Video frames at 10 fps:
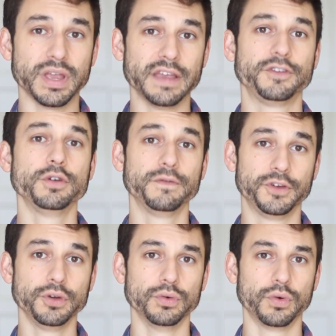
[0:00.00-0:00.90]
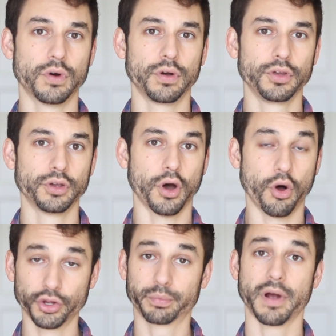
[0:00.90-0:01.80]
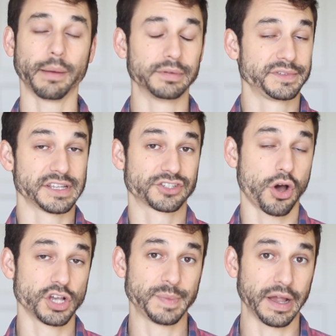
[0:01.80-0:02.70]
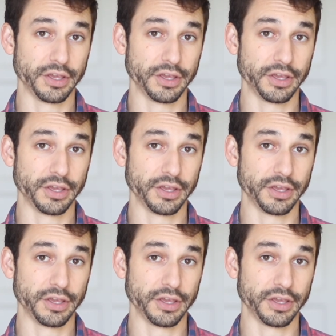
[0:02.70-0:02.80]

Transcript: If you view all your problems as caused by